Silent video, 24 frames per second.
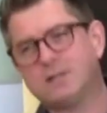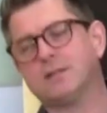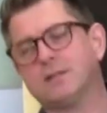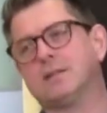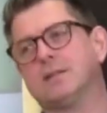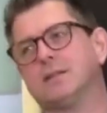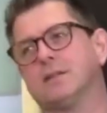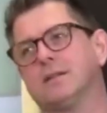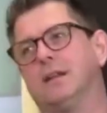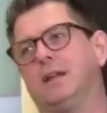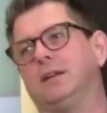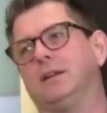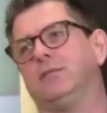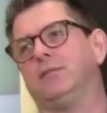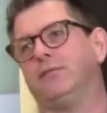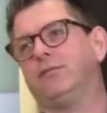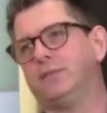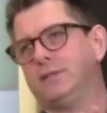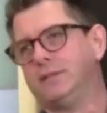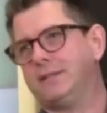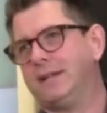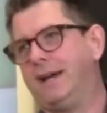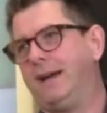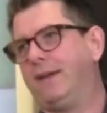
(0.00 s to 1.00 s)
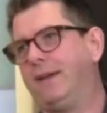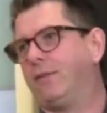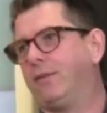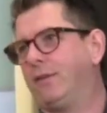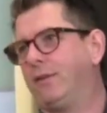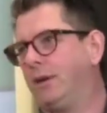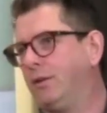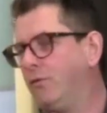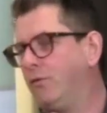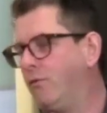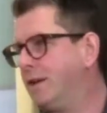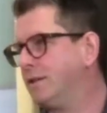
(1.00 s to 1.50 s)
life, death,
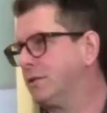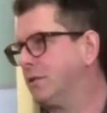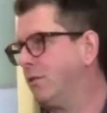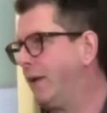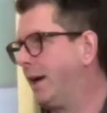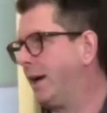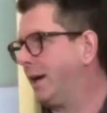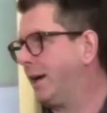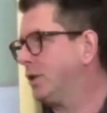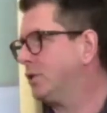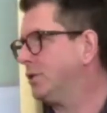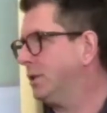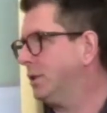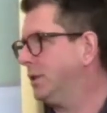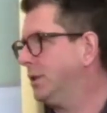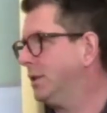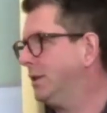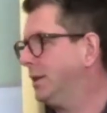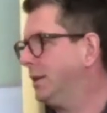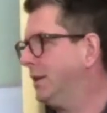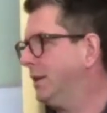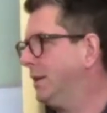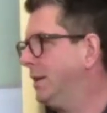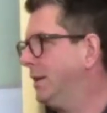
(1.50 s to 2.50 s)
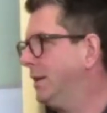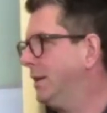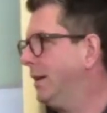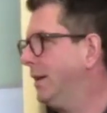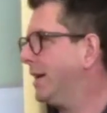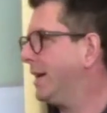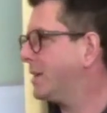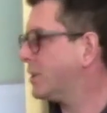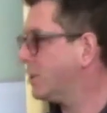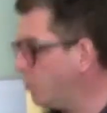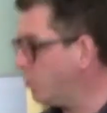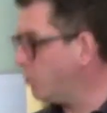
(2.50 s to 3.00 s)
and resurrection.
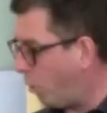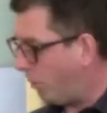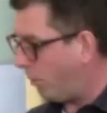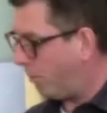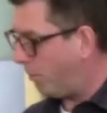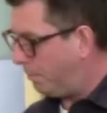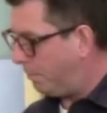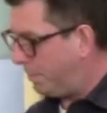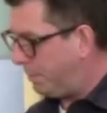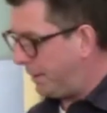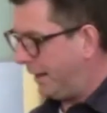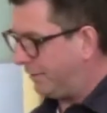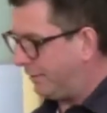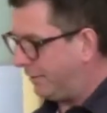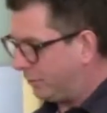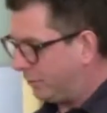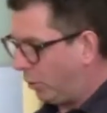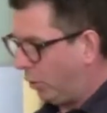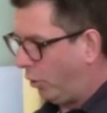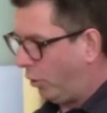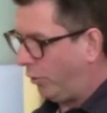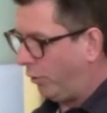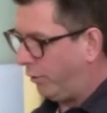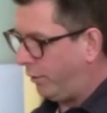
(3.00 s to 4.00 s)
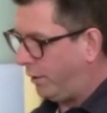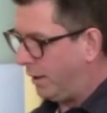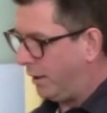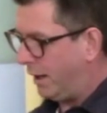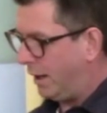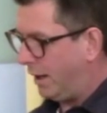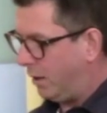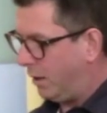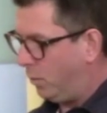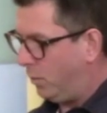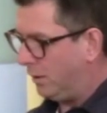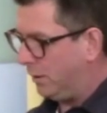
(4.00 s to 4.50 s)
It's not based on
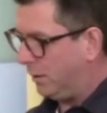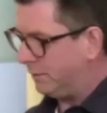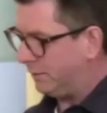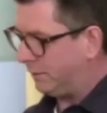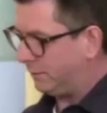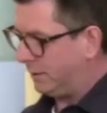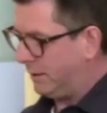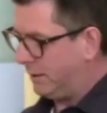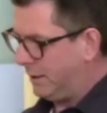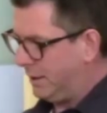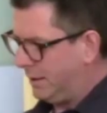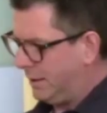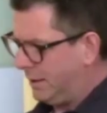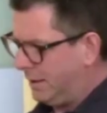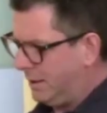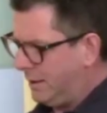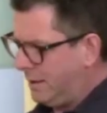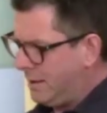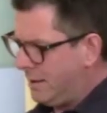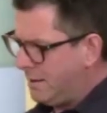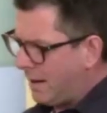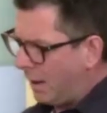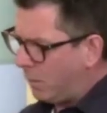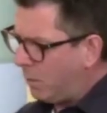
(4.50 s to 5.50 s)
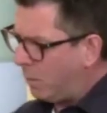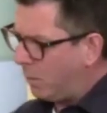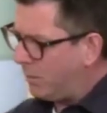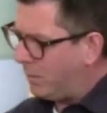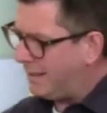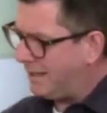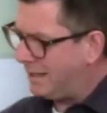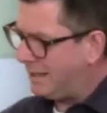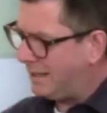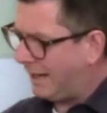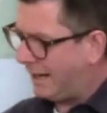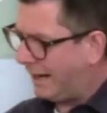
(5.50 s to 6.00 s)
ours. And when we
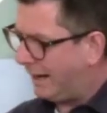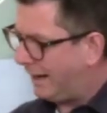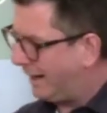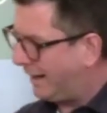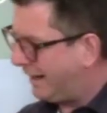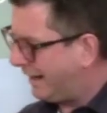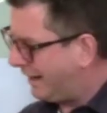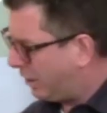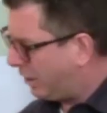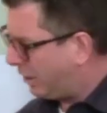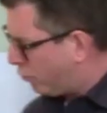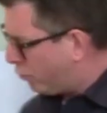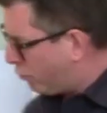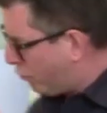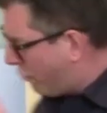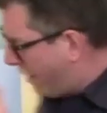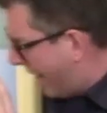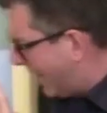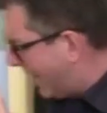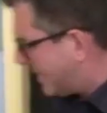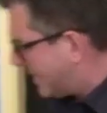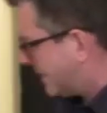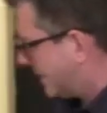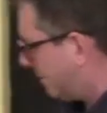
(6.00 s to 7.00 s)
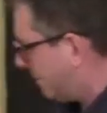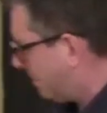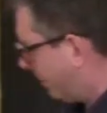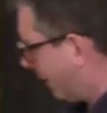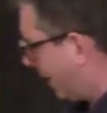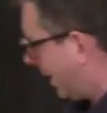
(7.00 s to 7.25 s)
grasp that,